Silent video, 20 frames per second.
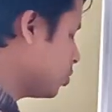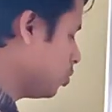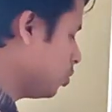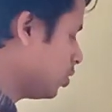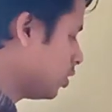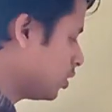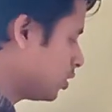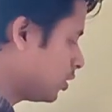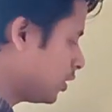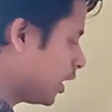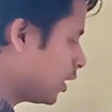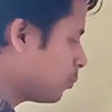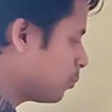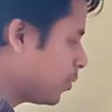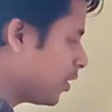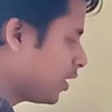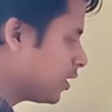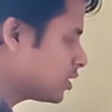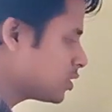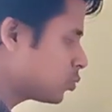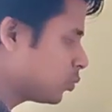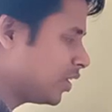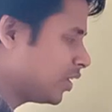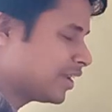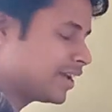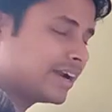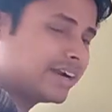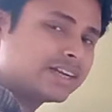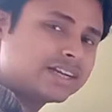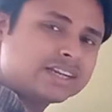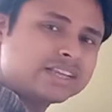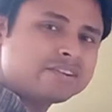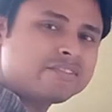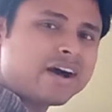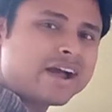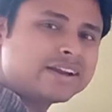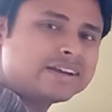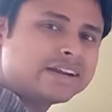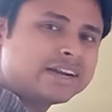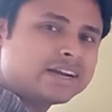So that pairs will get
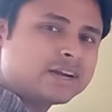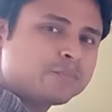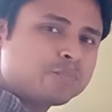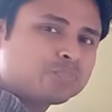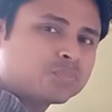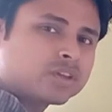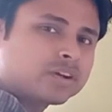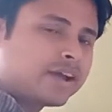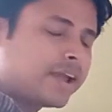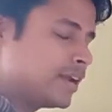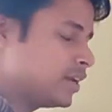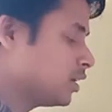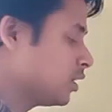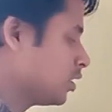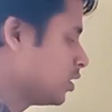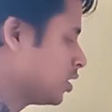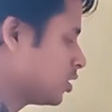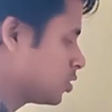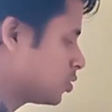divided, right?